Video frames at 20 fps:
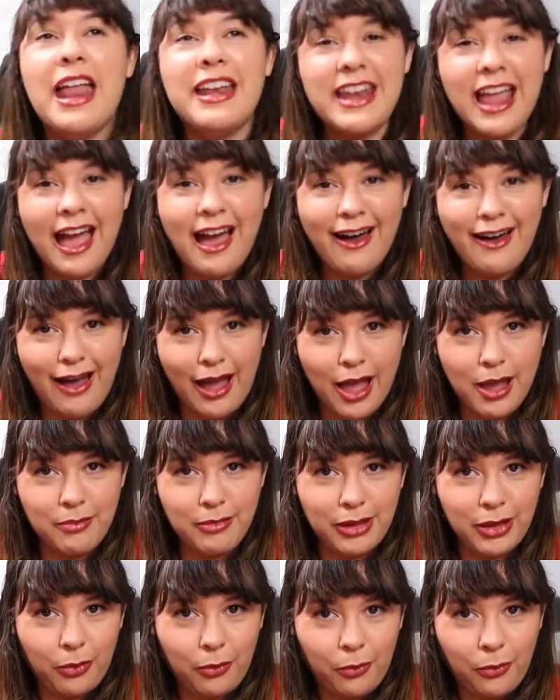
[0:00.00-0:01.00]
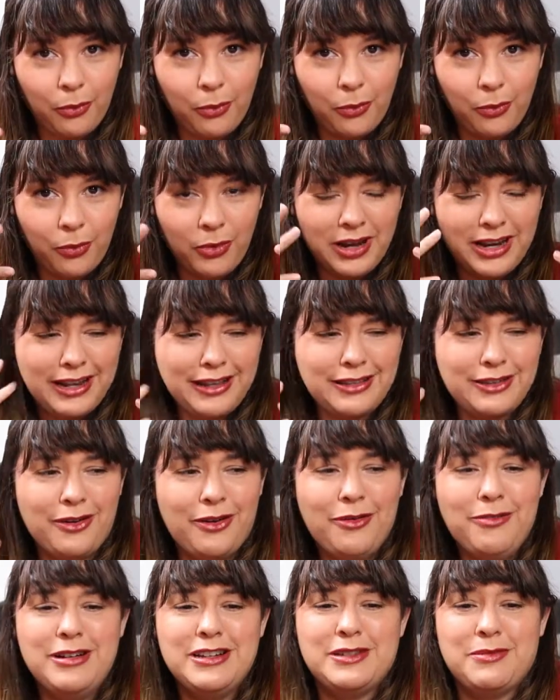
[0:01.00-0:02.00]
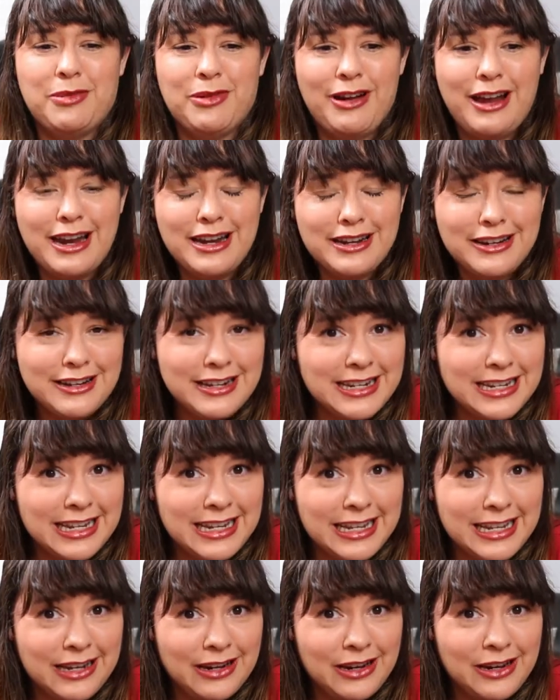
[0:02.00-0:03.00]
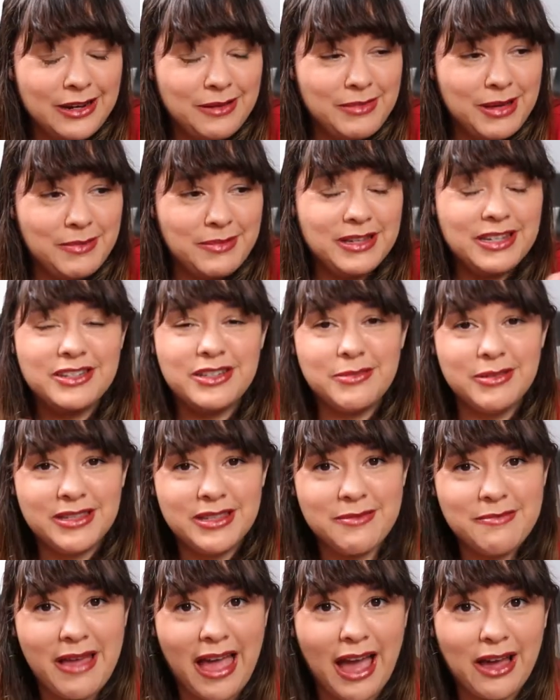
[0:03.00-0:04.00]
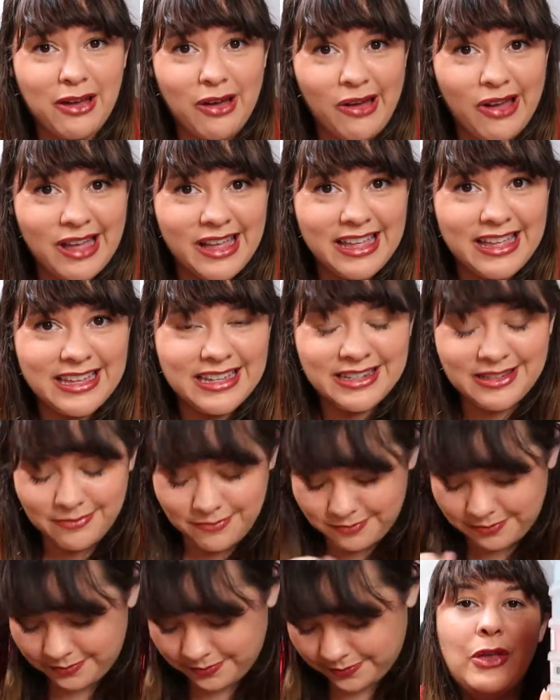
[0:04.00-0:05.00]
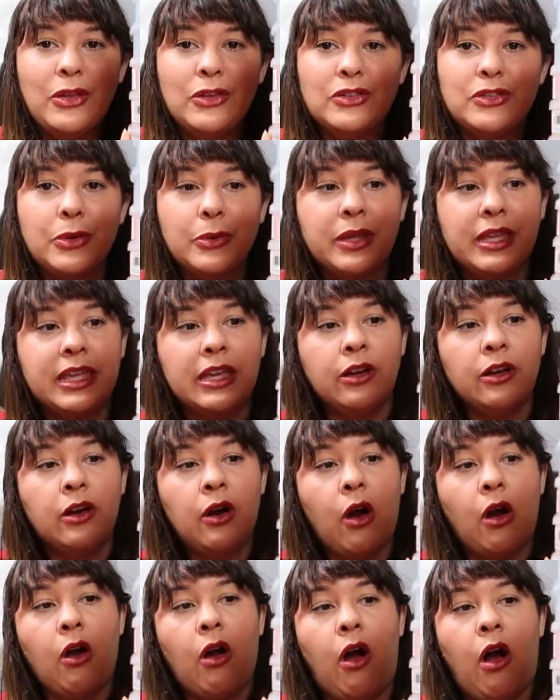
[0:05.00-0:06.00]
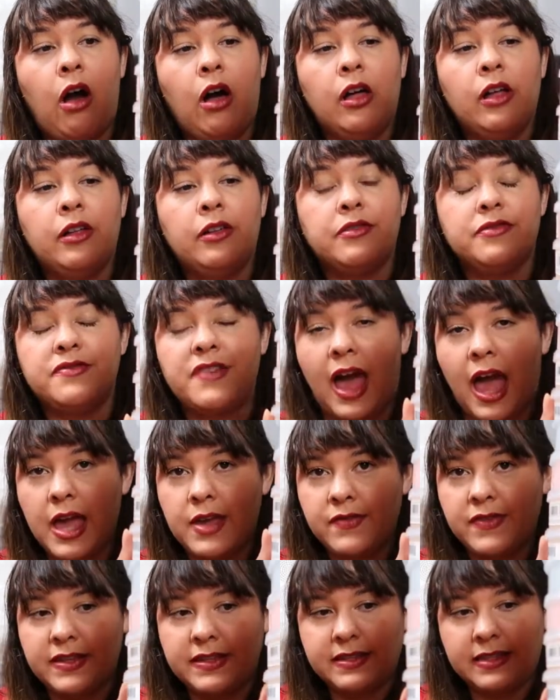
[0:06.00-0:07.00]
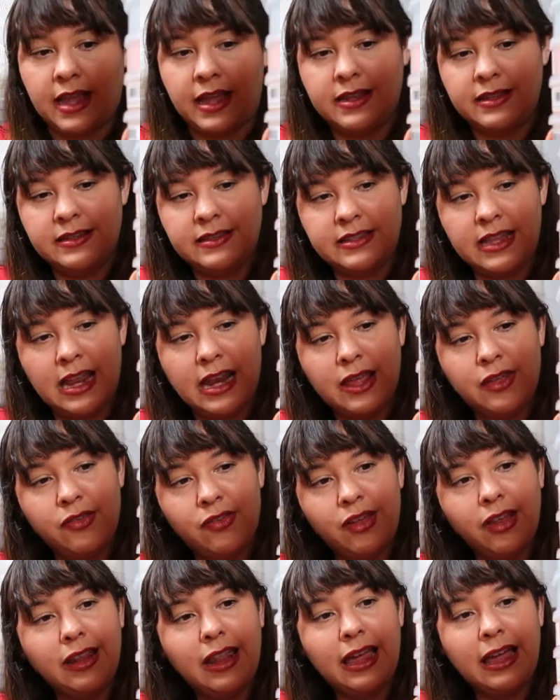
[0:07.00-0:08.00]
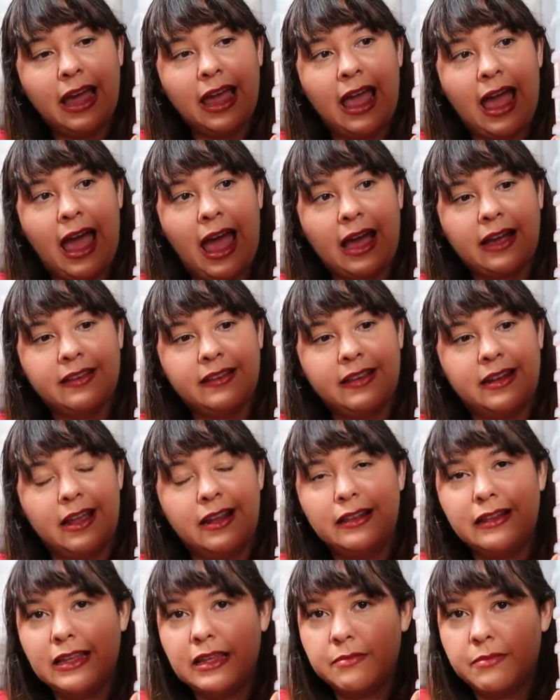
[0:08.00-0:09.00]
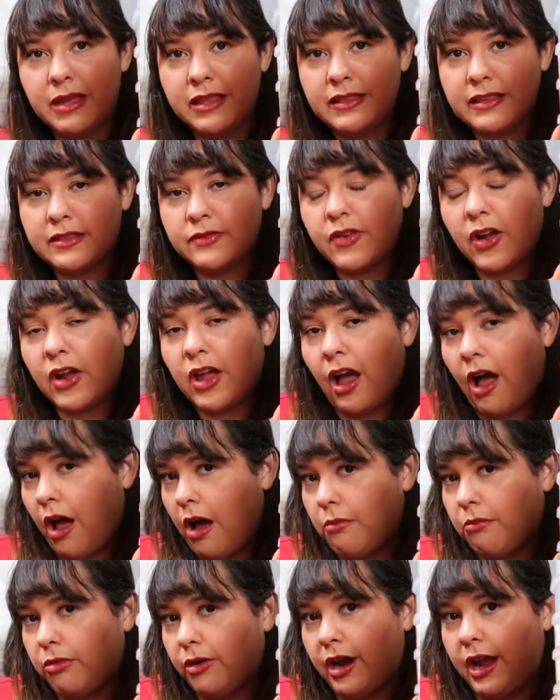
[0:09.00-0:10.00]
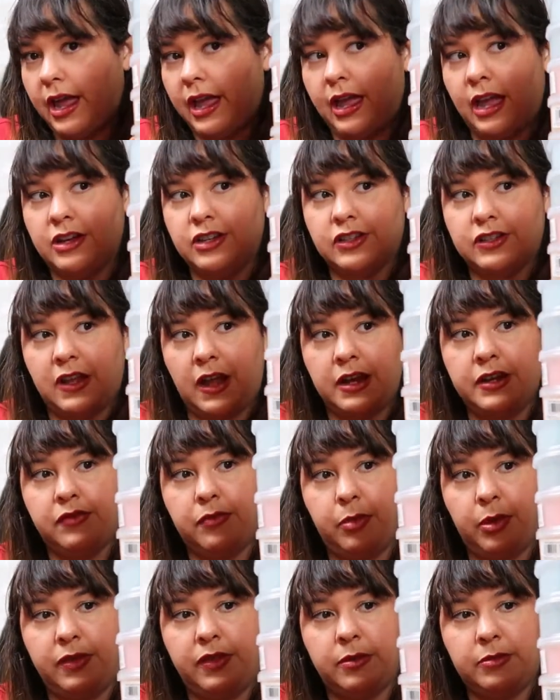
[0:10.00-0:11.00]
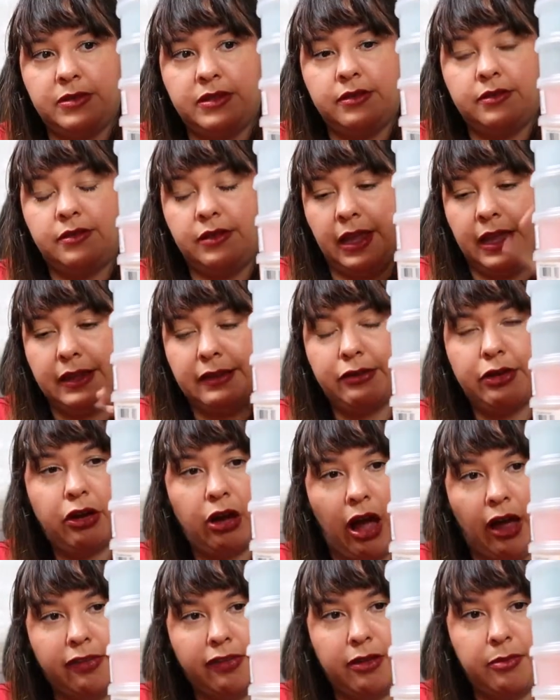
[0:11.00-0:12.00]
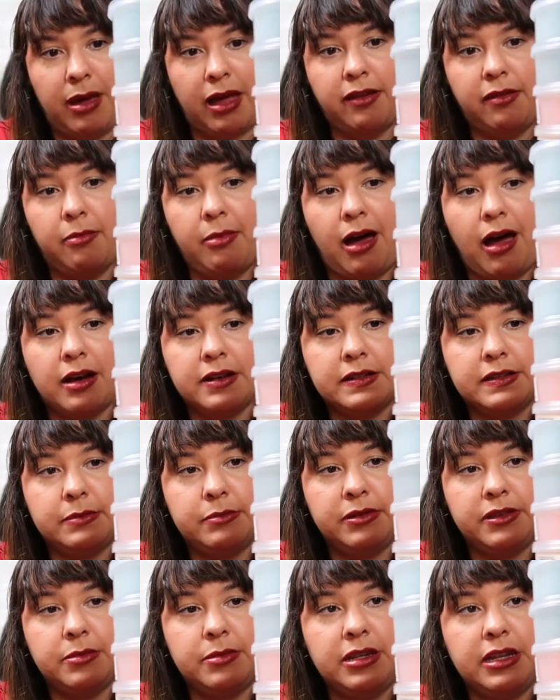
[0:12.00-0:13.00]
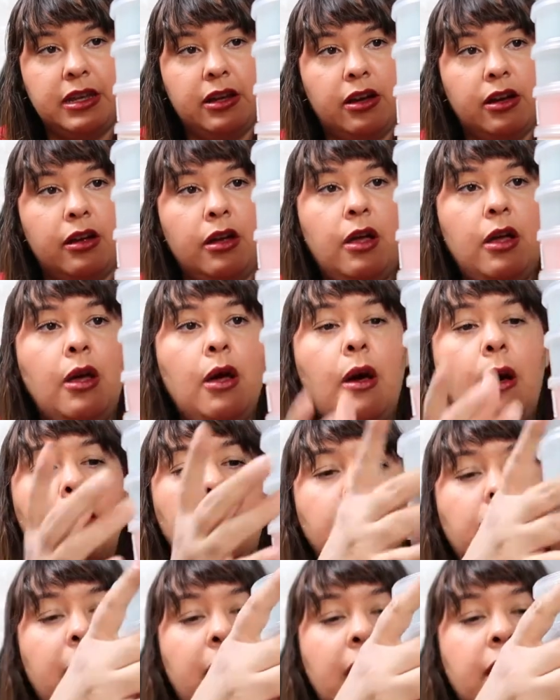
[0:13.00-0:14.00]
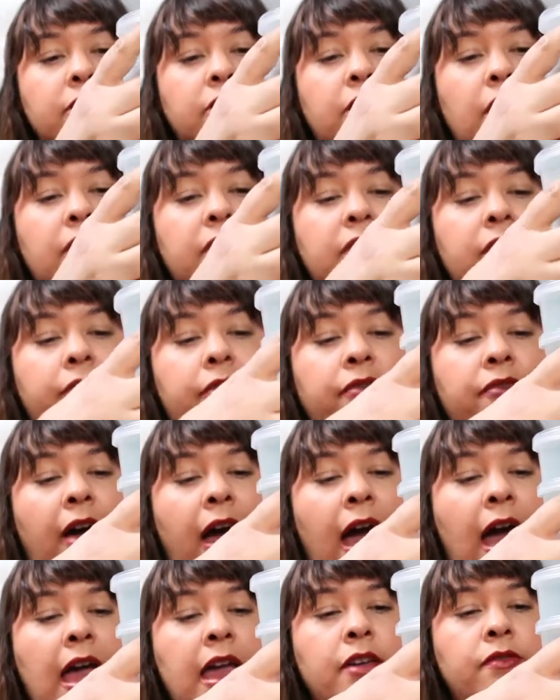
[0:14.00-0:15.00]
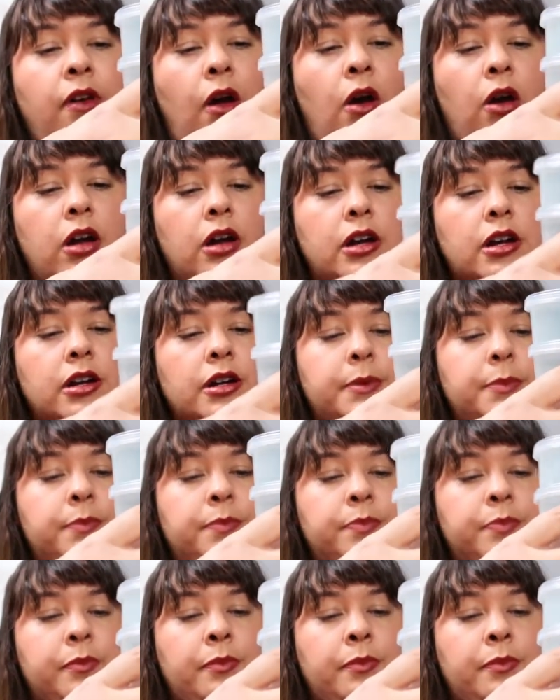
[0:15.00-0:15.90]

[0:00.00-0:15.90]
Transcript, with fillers: and now I'm like, ooh, it is so much brighter in here. Maybe I should put them back on. So here are all five scents, and I feel like I accidentally made this very ombre. I just kind of put them, like, caught them out of the box and put them in here. But the five are